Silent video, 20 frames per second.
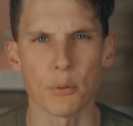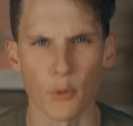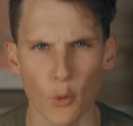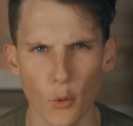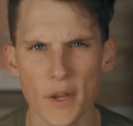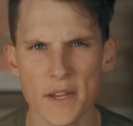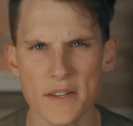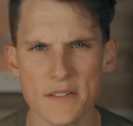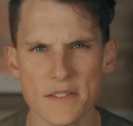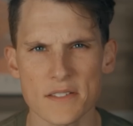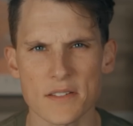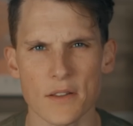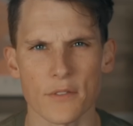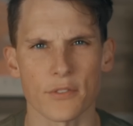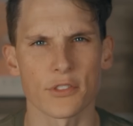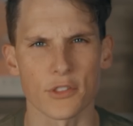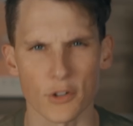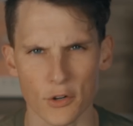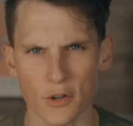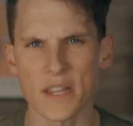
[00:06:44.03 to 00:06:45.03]
points,
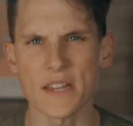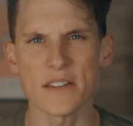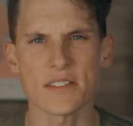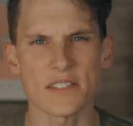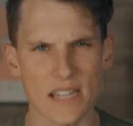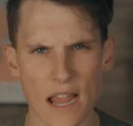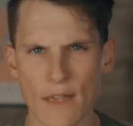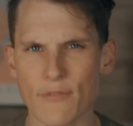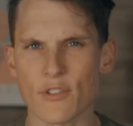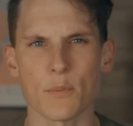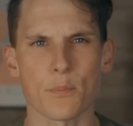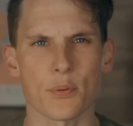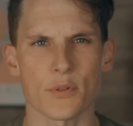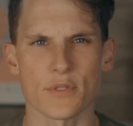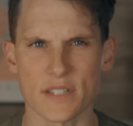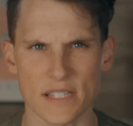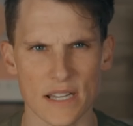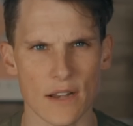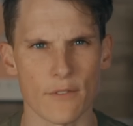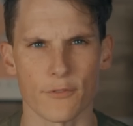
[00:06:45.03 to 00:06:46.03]

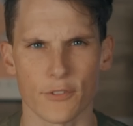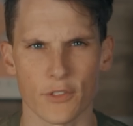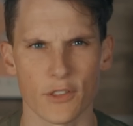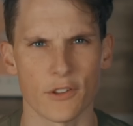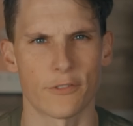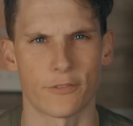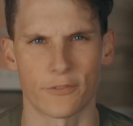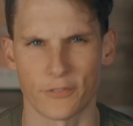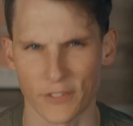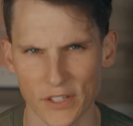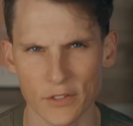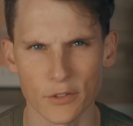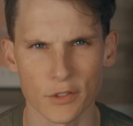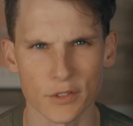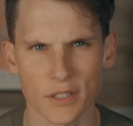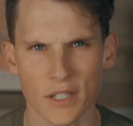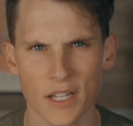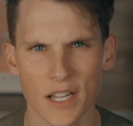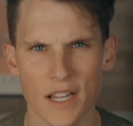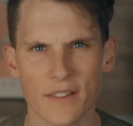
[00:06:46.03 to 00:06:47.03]
37% from the
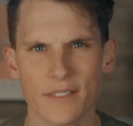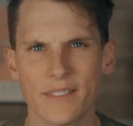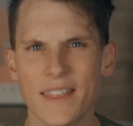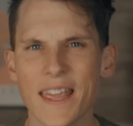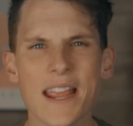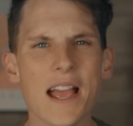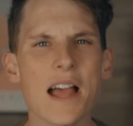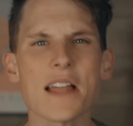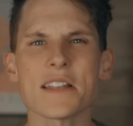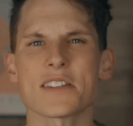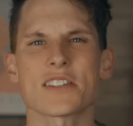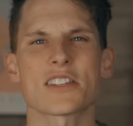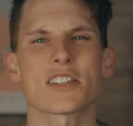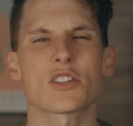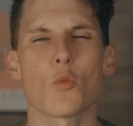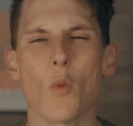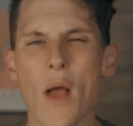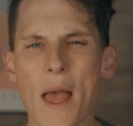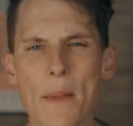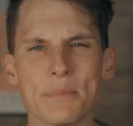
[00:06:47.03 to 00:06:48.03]
field. They got
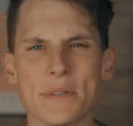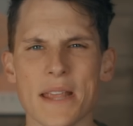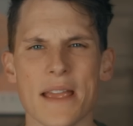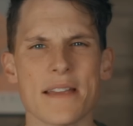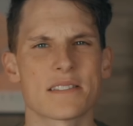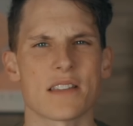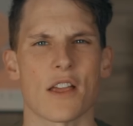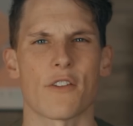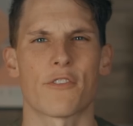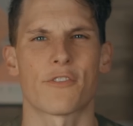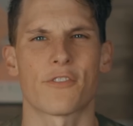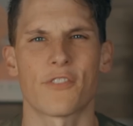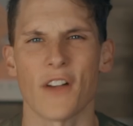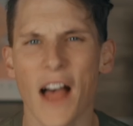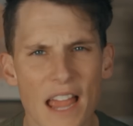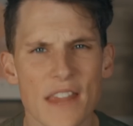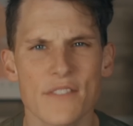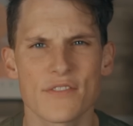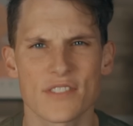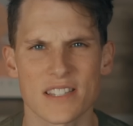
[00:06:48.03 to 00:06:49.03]
swept as a
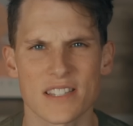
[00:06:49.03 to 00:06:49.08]
5